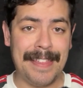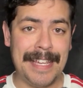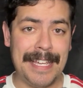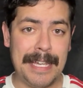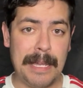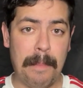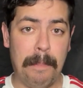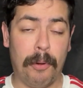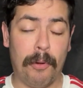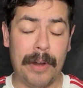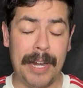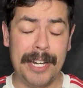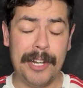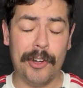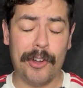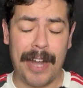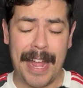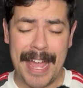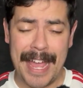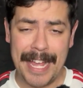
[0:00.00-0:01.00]
the
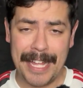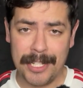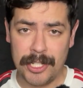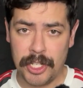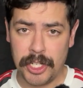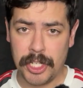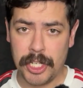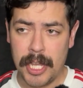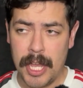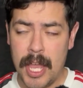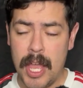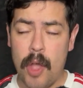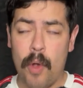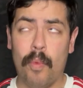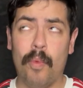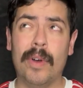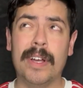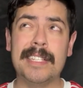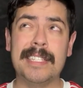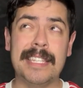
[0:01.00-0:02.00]
Predator Edge
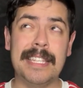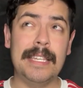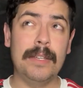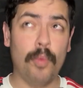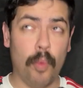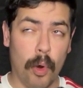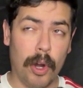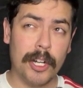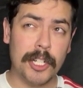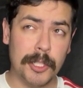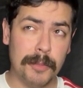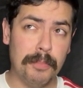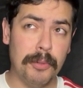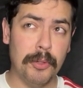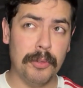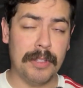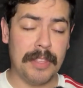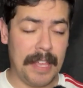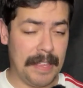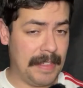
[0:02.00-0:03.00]
was the worst
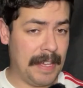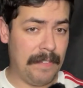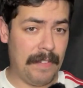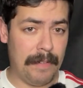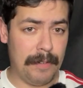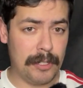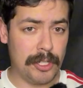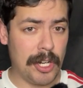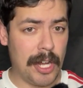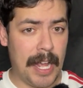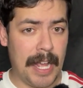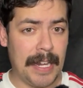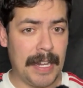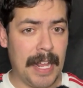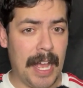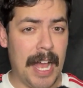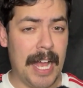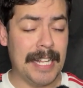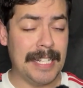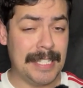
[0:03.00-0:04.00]
boot that they've ever
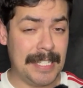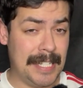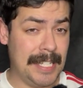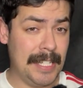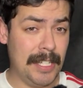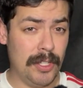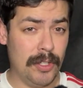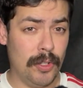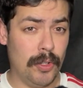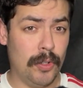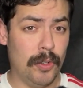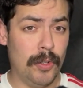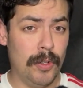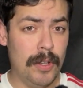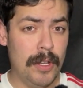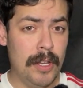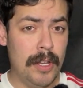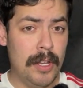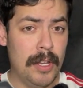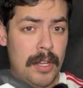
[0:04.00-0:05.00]
tried until
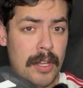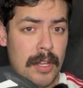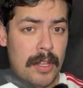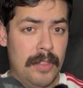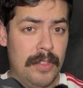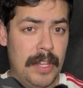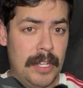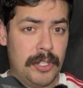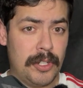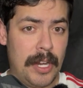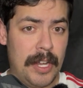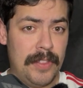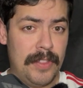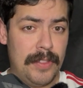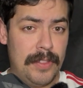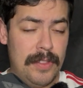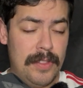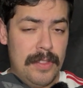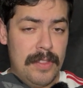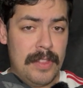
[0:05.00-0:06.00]
they
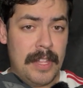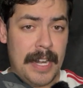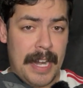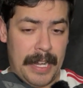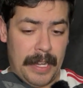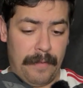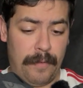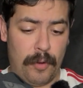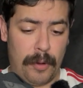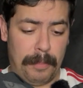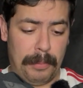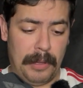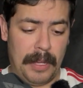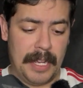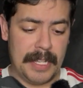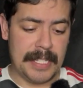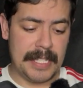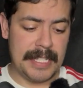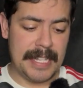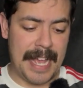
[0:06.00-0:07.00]
tried the 94
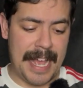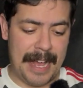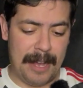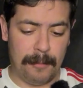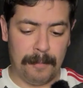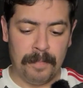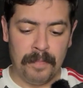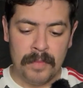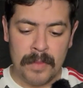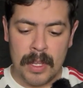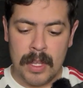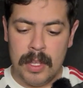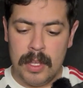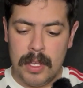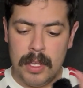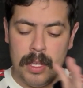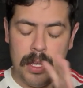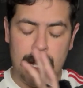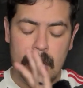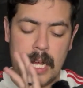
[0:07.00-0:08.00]
Plus. Now,
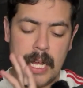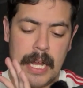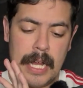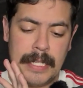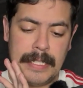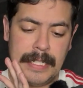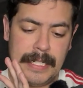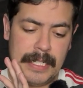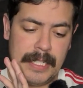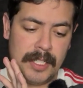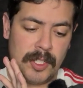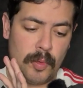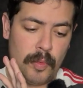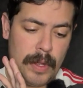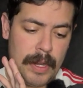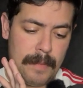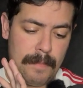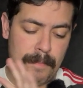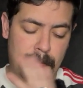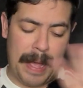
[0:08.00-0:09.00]
Adidas
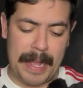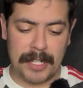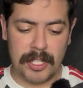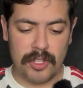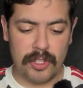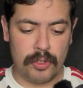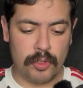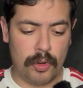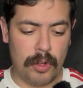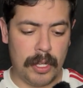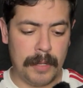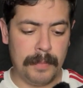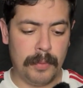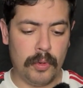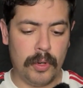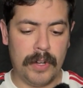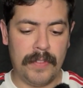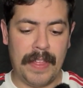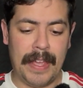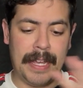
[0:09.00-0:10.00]
went back to the drawing
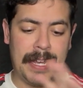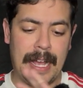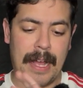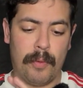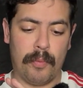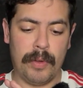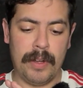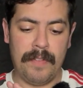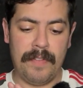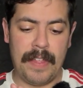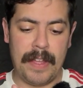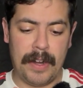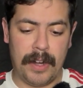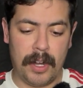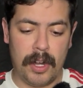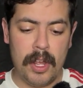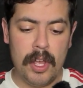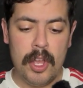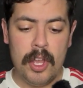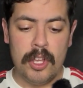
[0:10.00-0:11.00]
board. They got rid of
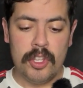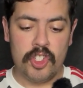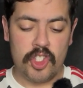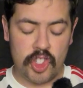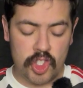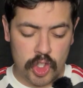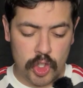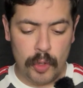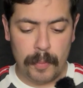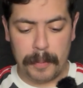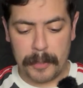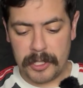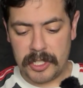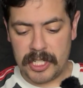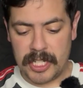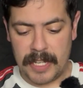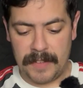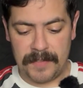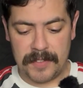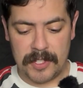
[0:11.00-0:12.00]
their super
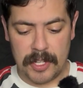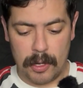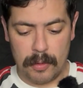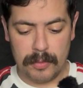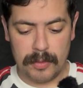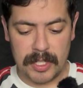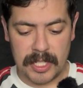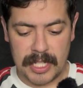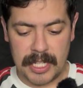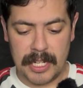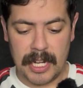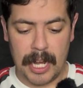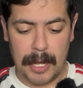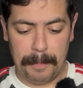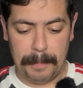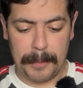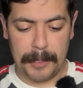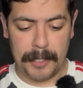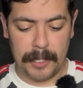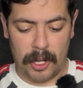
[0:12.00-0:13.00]
stiff zone skin
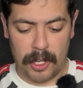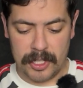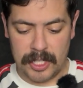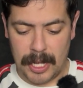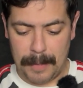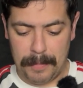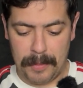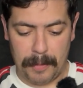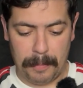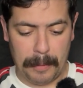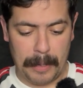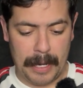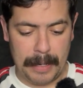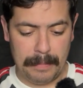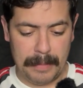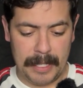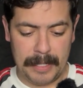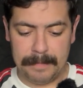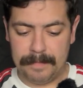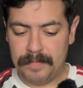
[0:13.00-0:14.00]
upper on top of the
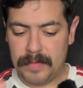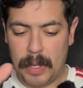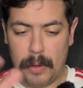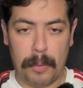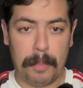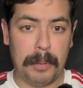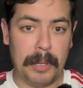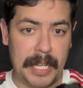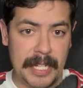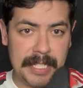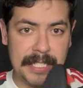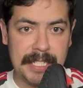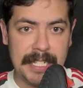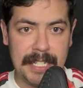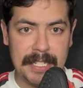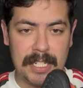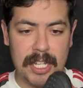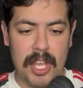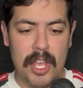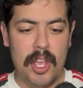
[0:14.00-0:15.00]
prime knit. They replaced
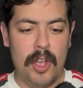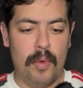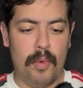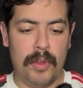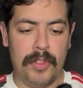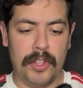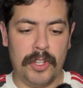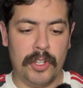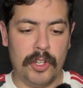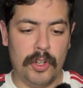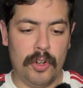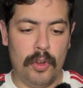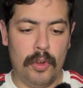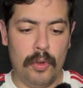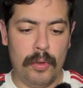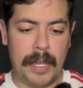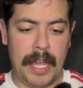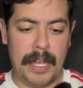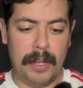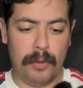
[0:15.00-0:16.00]
it with a good
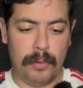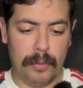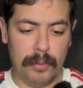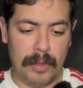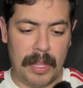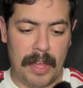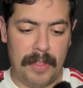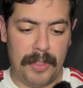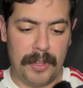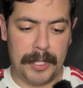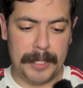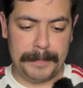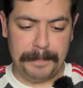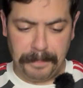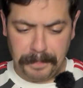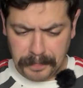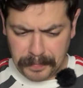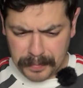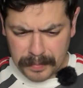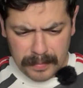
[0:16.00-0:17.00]
old kangaroo
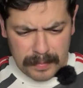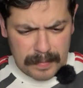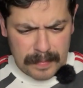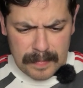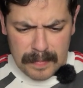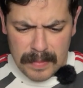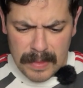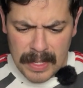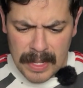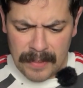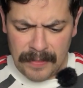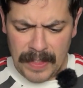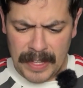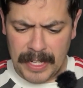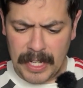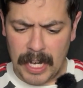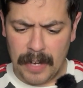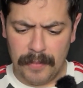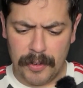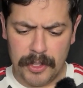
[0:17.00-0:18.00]
leather. They
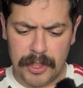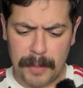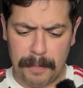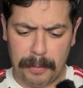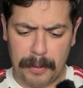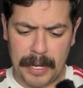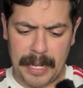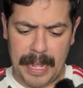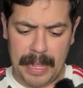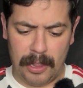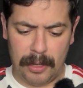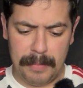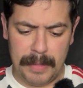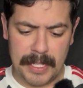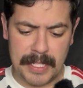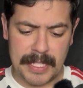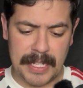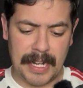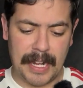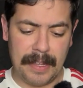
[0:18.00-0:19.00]
covered the Pred
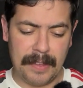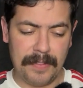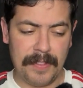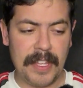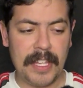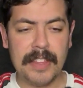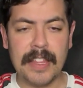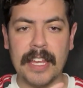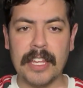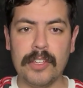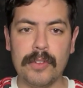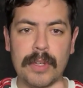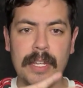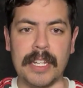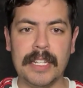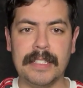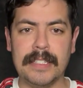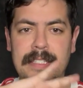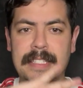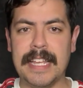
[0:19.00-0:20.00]
elements, and I think that you
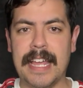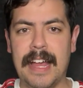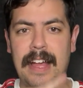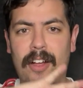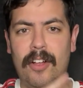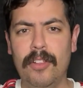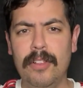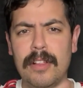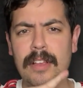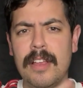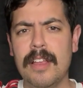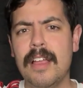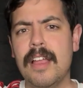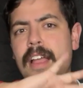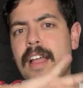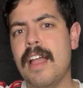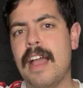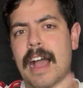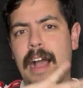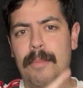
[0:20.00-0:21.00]
can tell
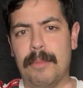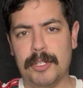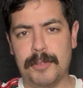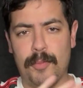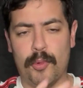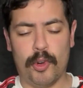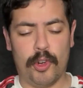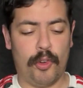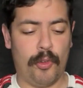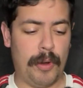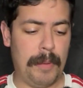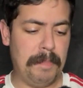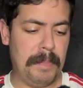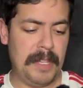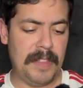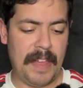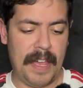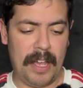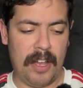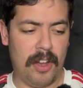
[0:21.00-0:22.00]
how much more
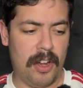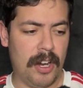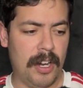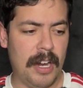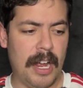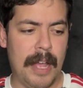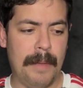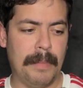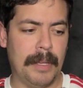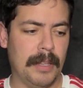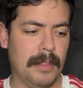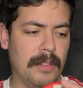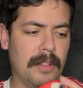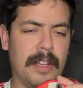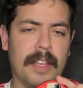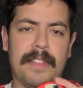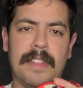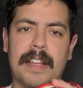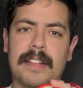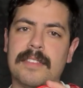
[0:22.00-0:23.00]
grippy they are. I mean,
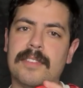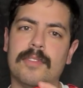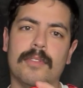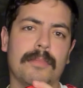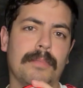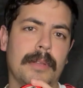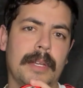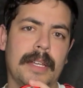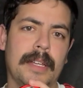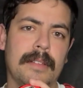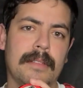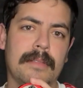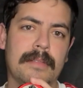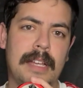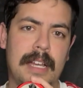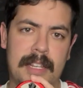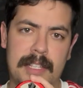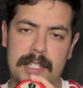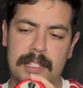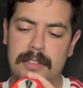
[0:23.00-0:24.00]
look at that sole plate.
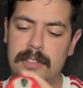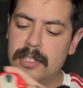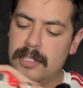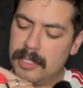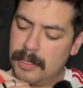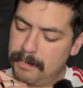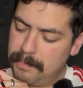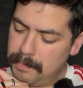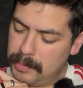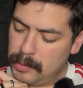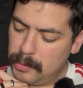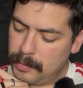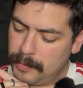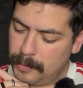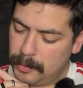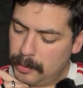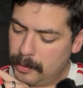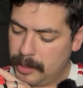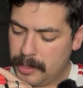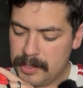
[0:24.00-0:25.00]
That is just a
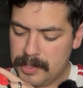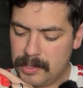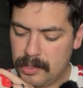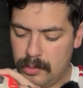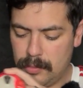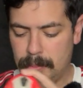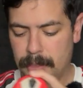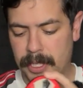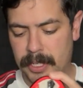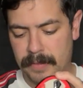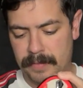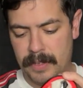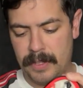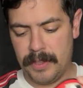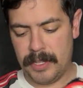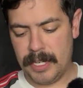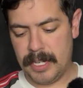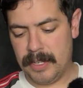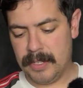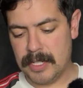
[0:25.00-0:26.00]
beautiful looking sole plate, if
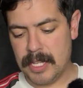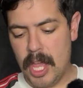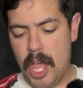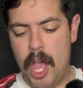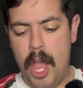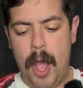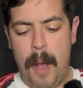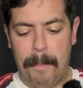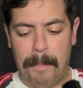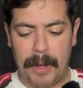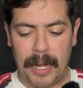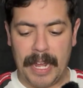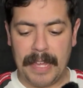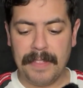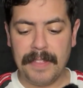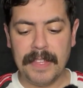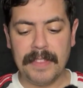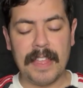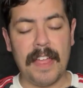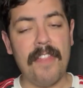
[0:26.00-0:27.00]
nothing else. But I
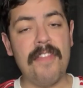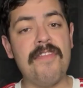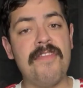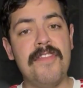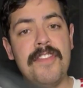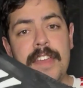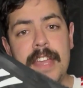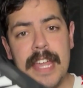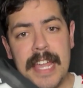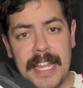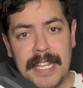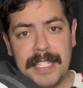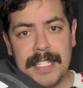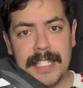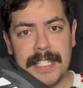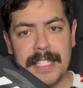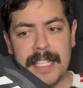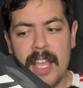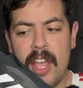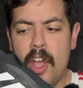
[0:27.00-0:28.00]
think that
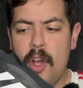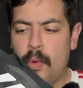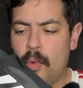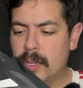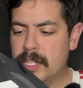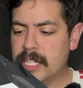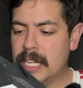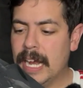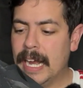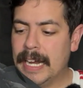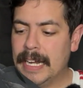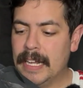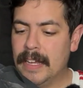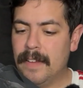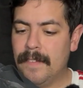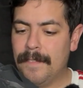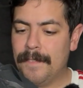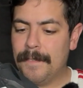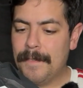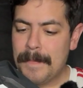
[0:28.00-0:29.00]
this was kind
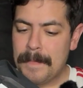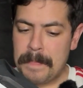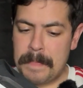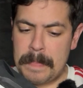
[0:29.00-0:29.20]
of